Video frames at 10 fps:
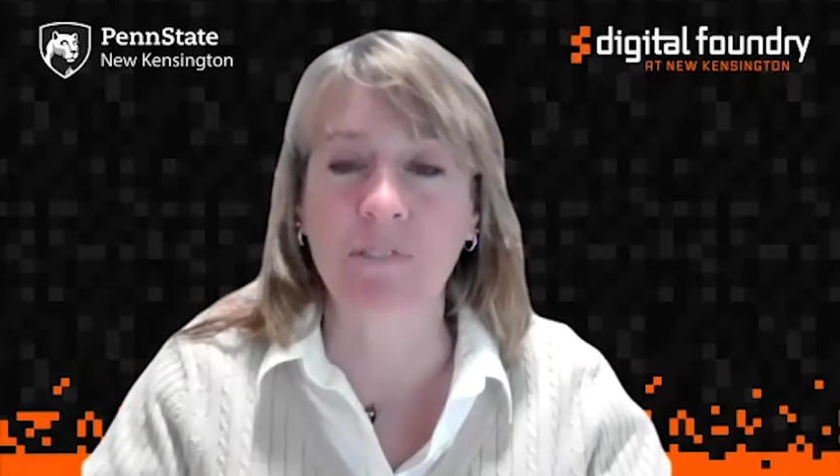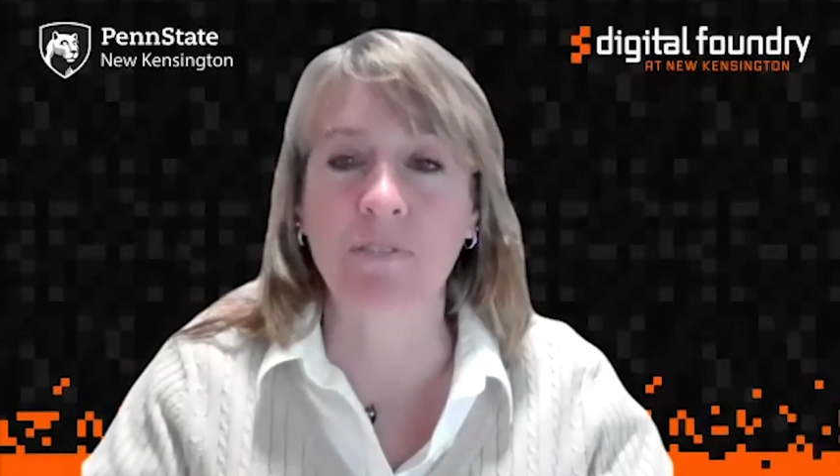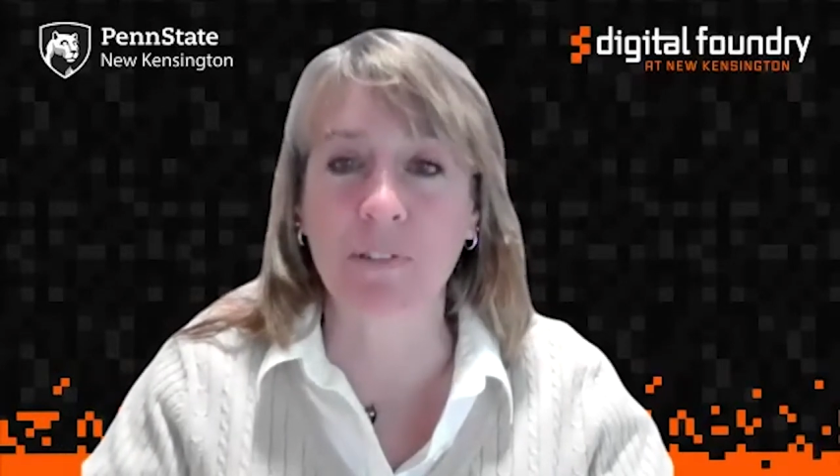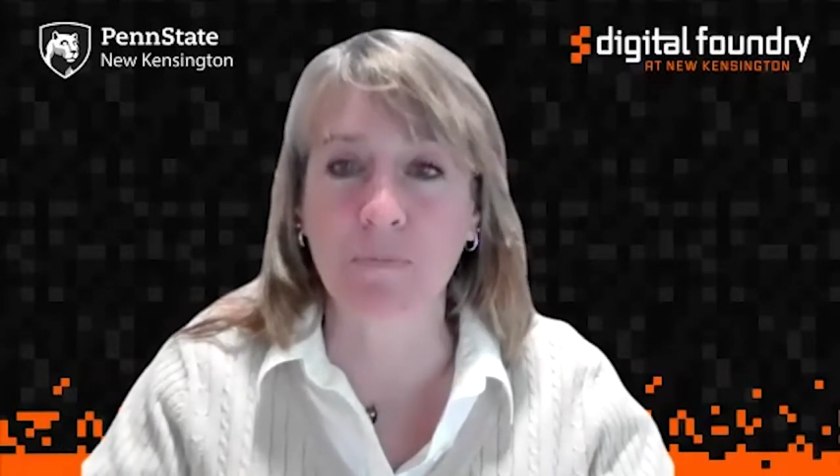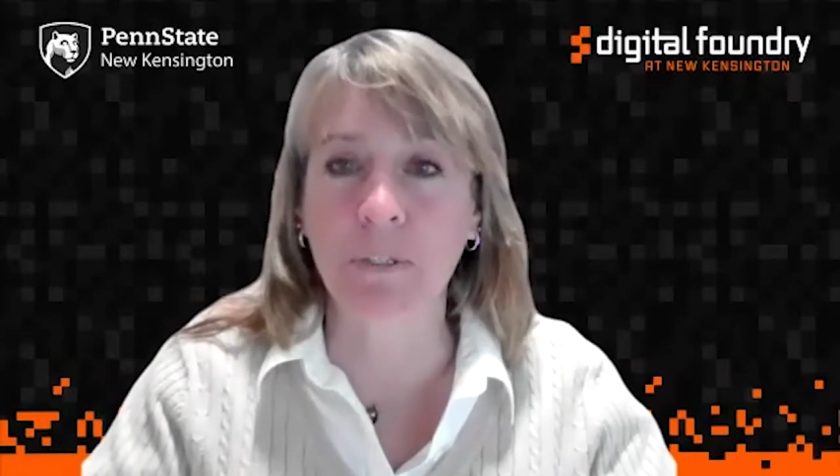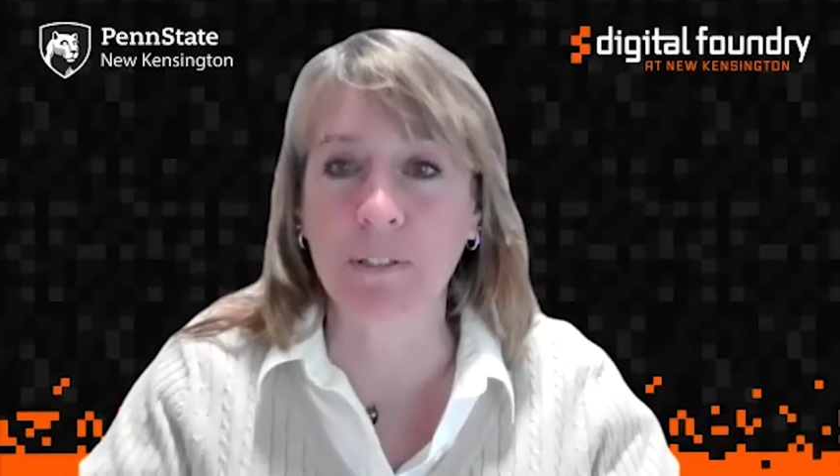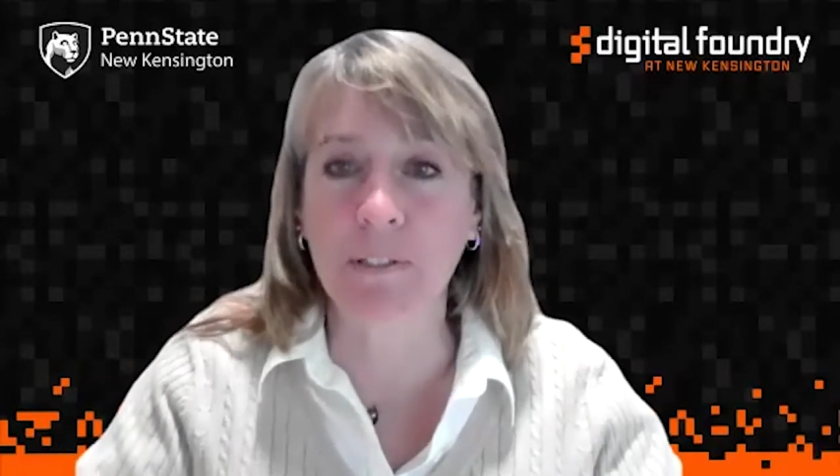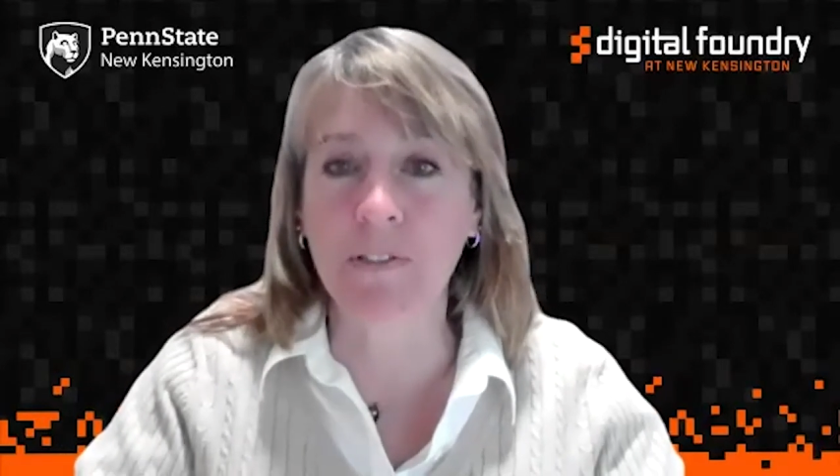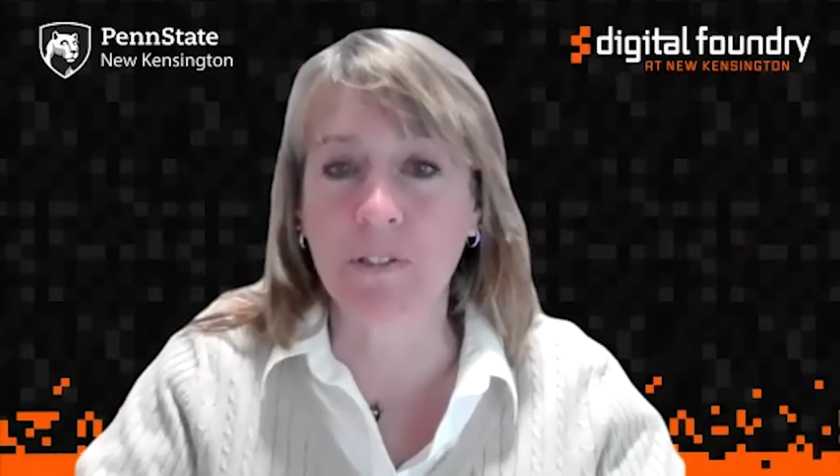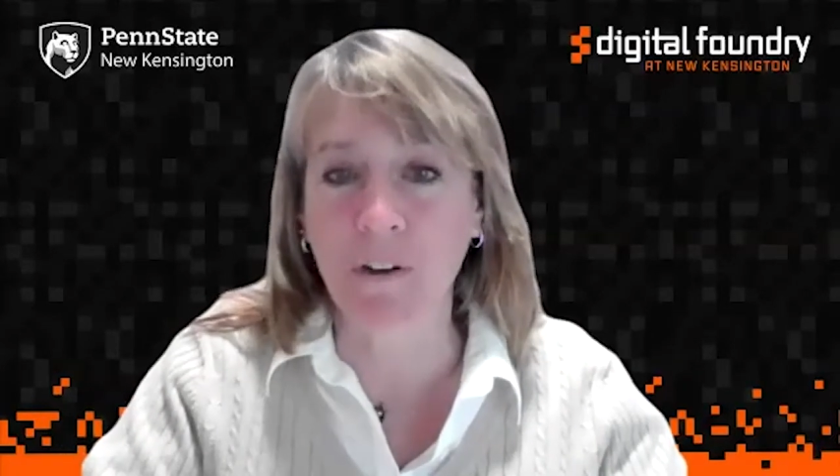visibility
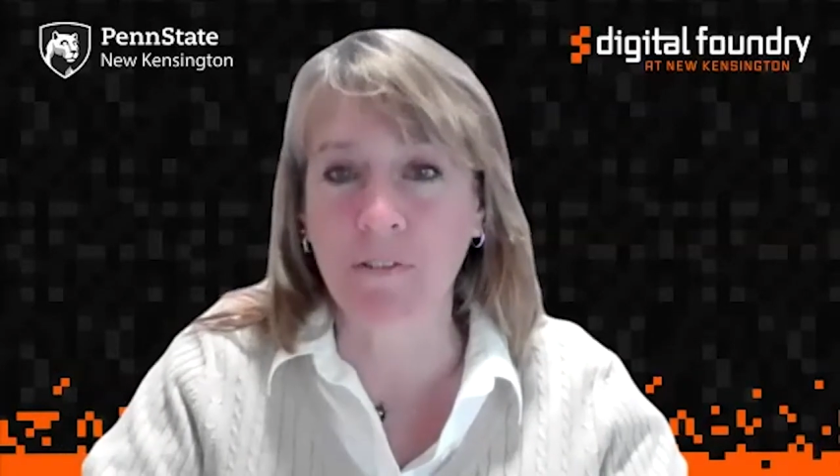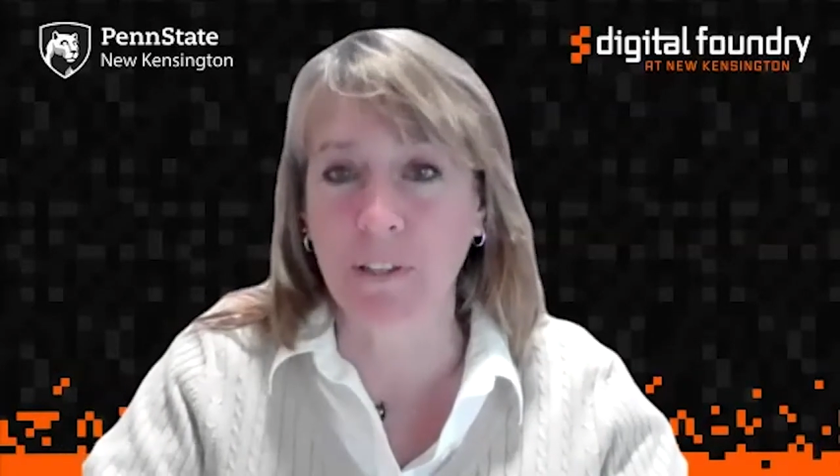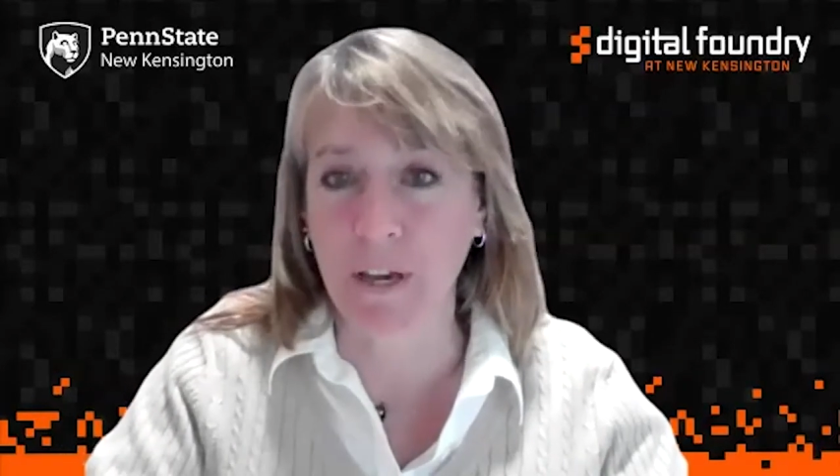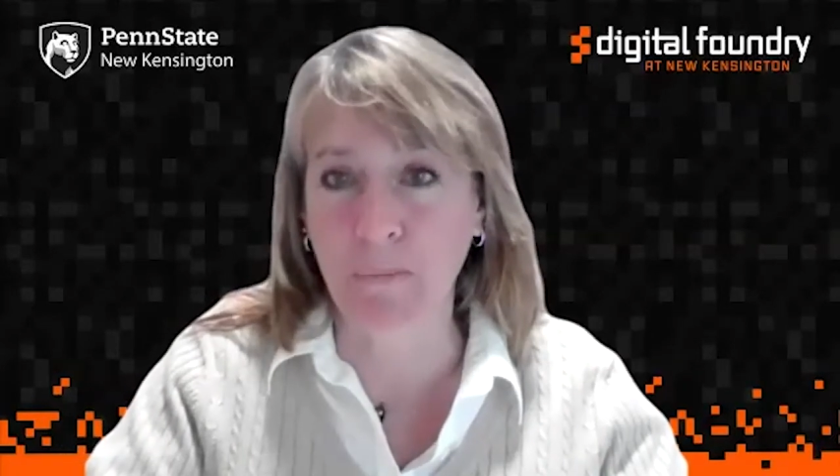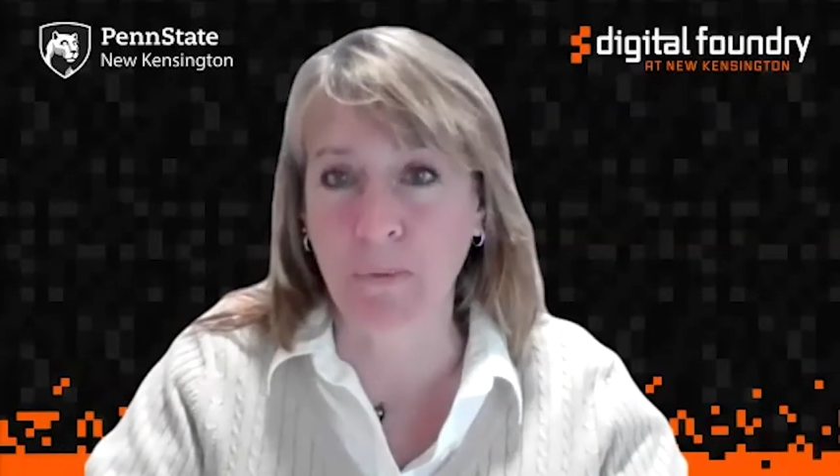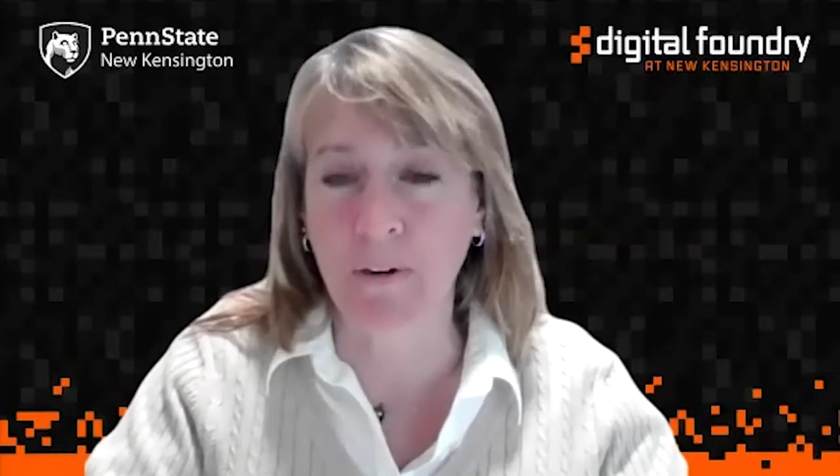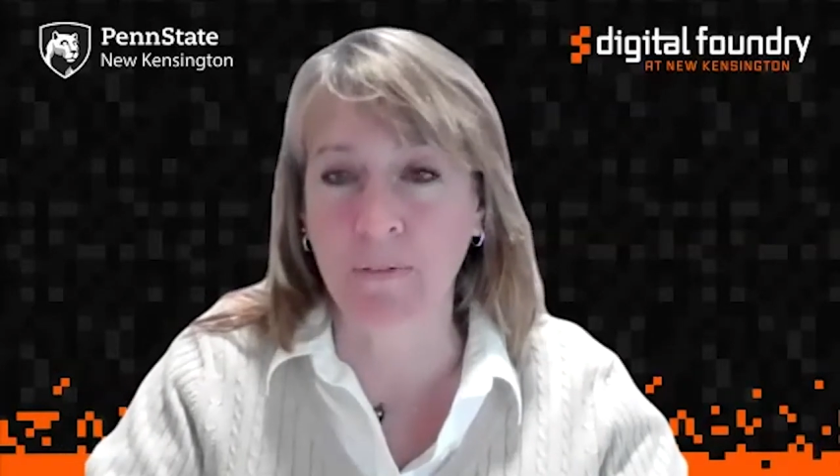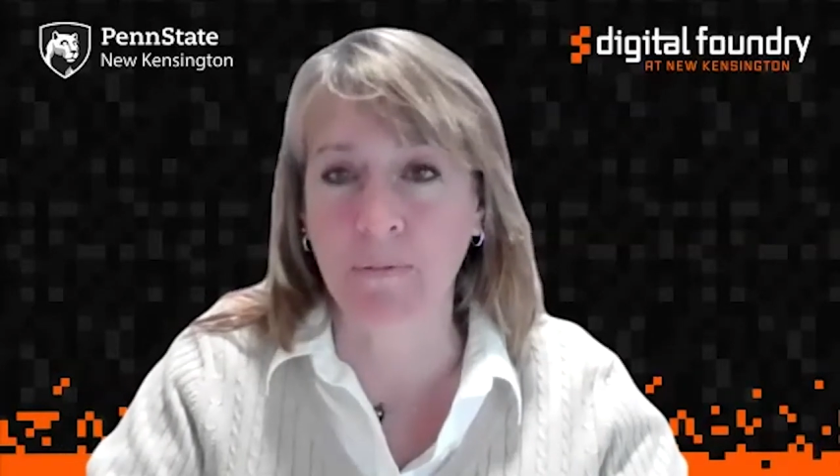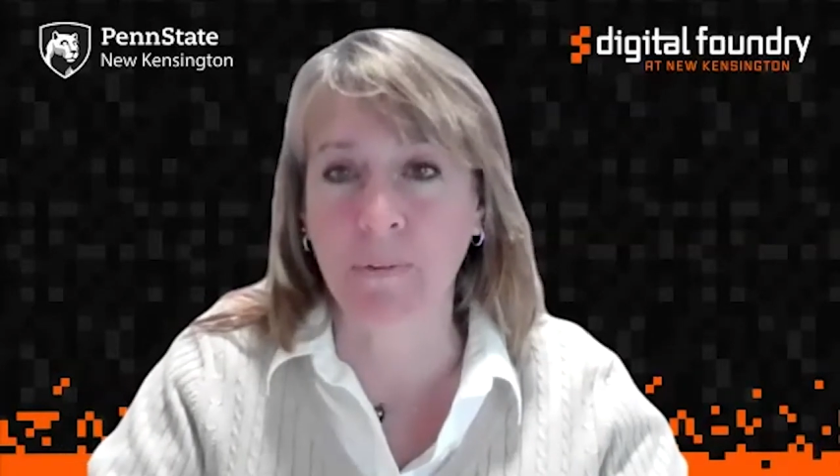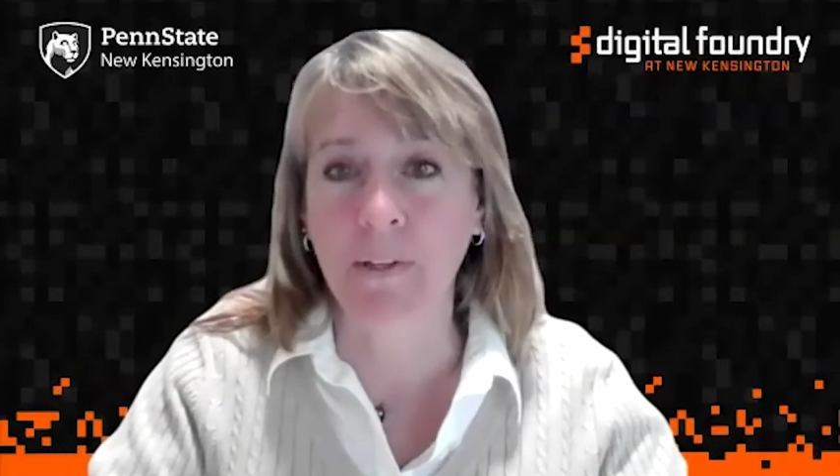to solving that
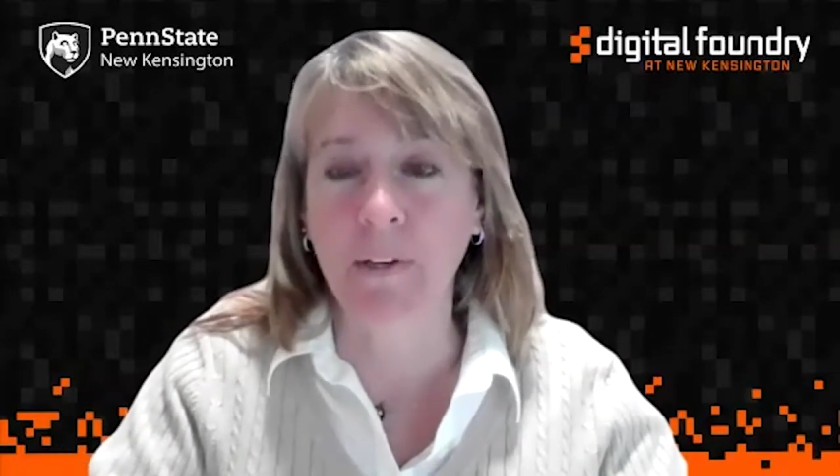problem.